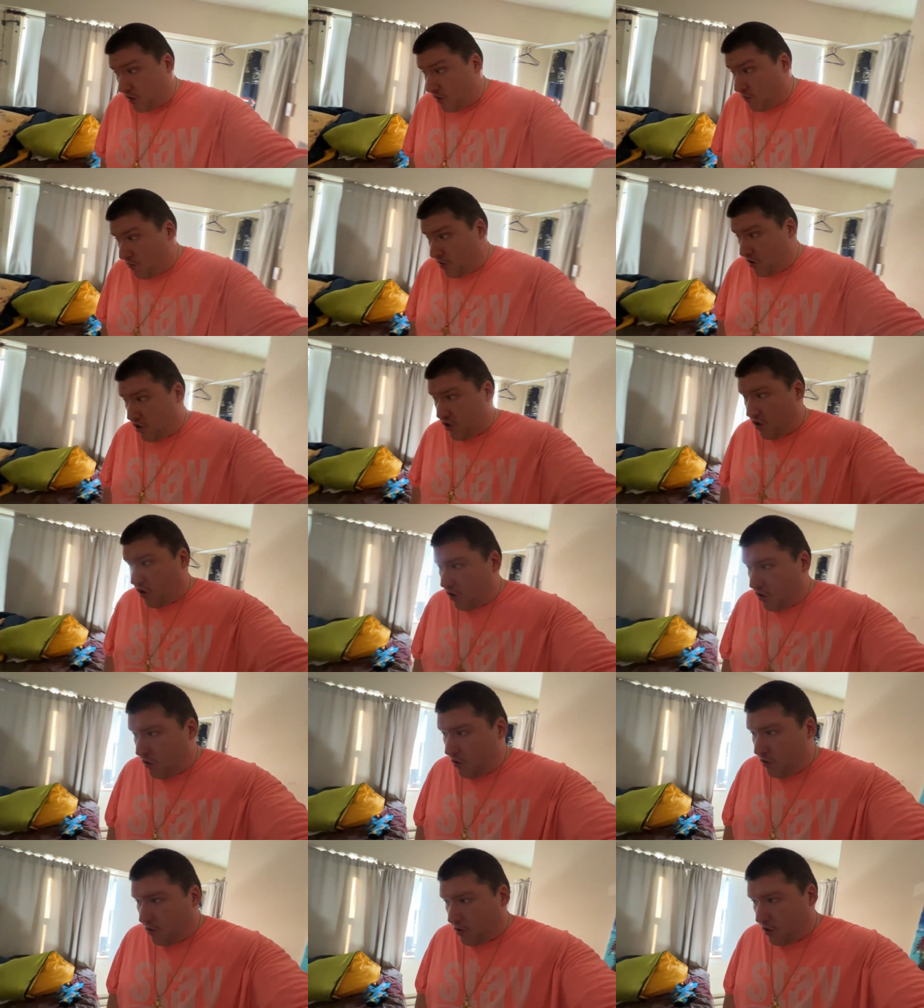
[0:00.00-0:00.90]
Let me show
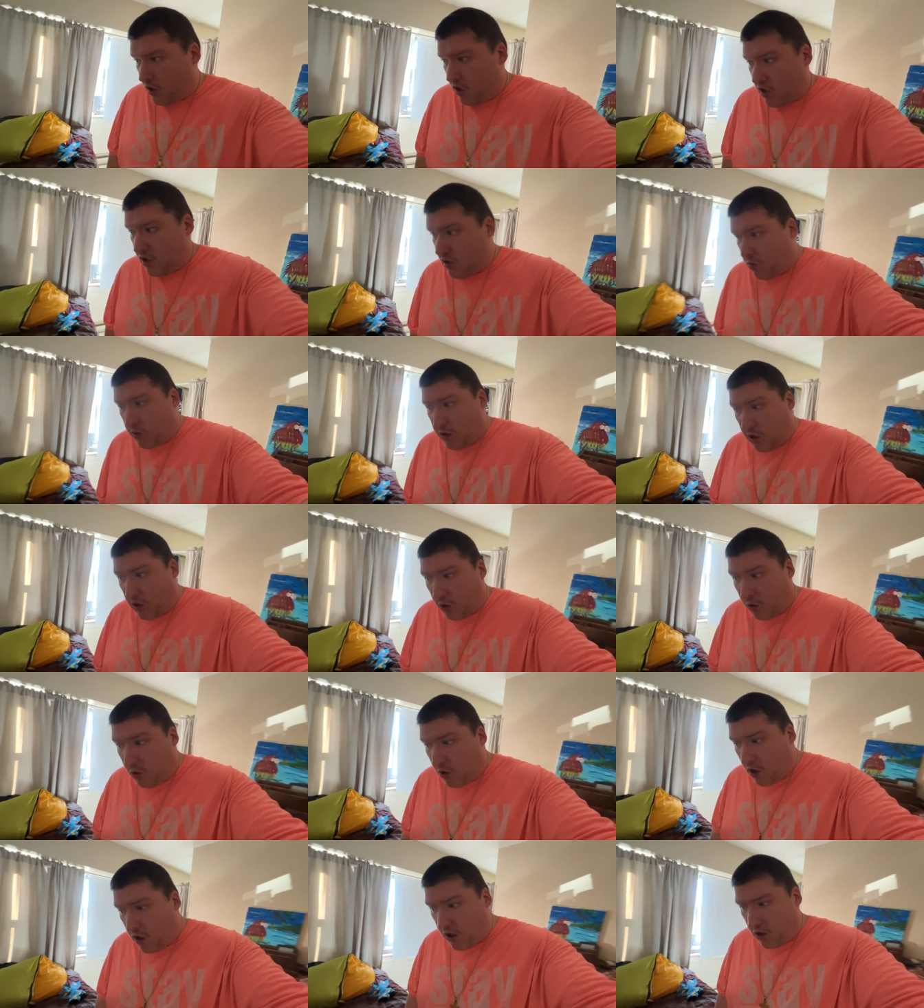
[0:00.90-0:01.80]
you guys what the
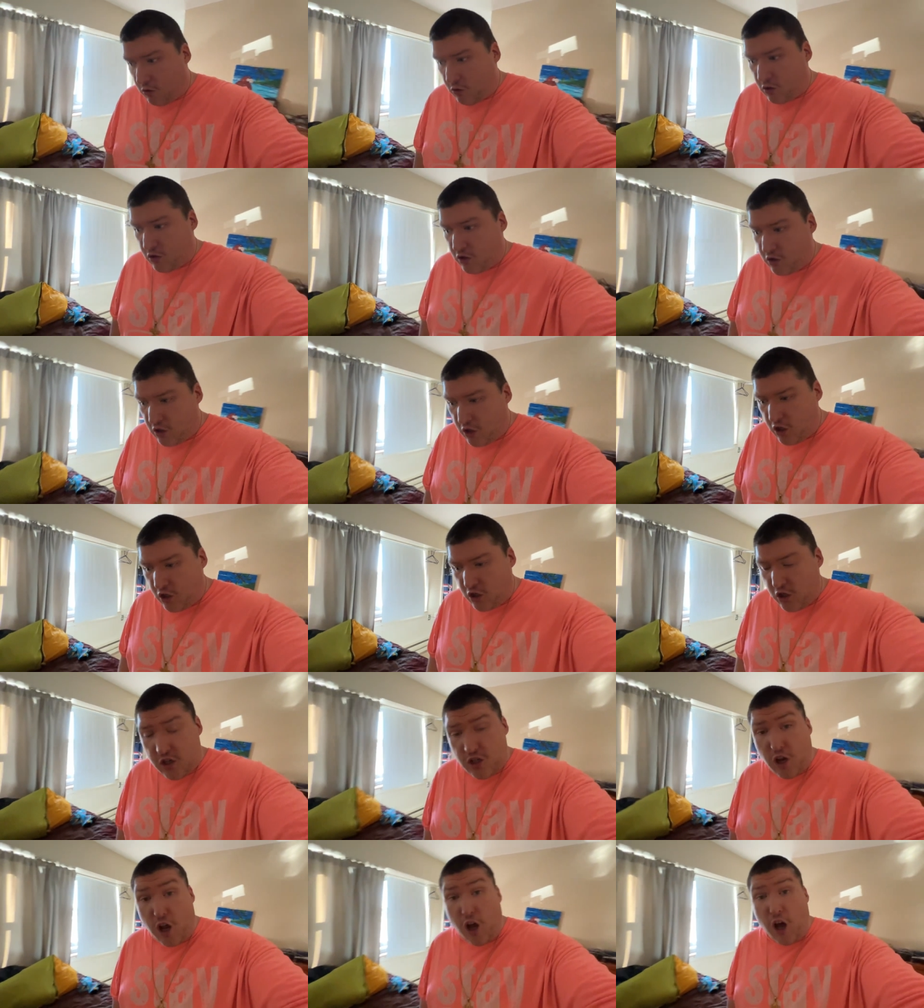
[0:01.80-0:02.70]
clock looks like.
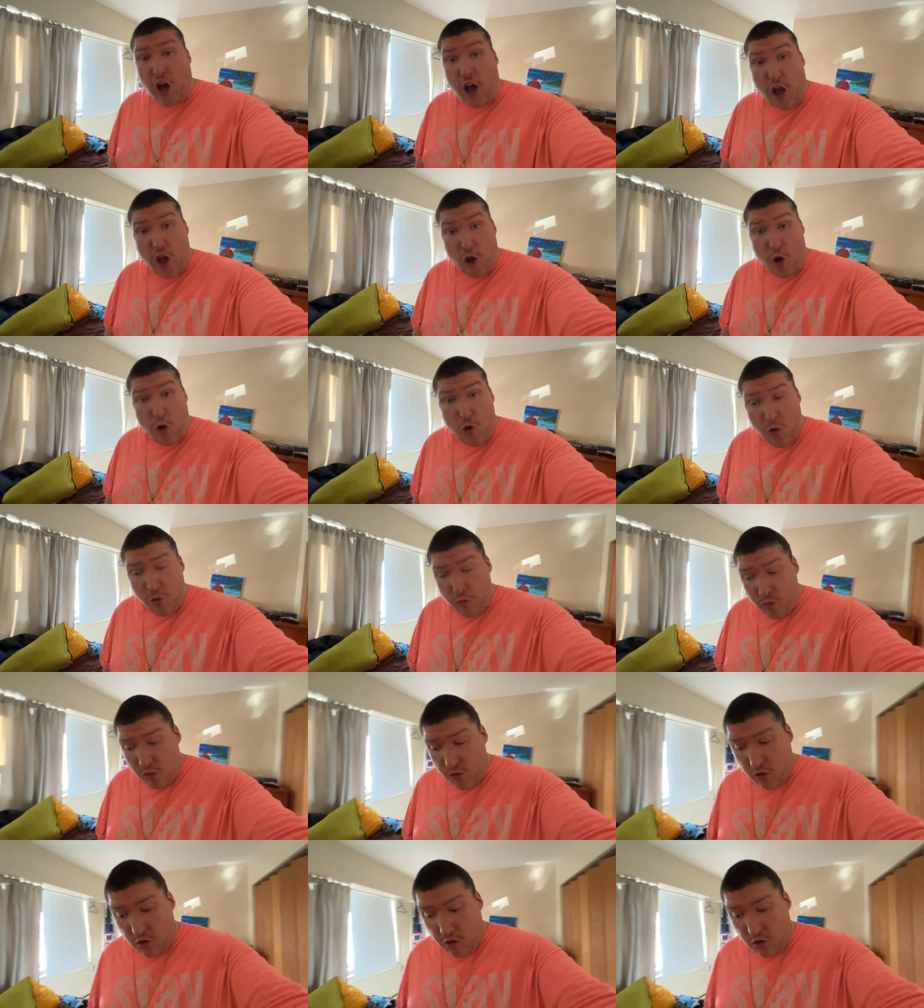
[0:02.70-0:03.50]
It's an iHome,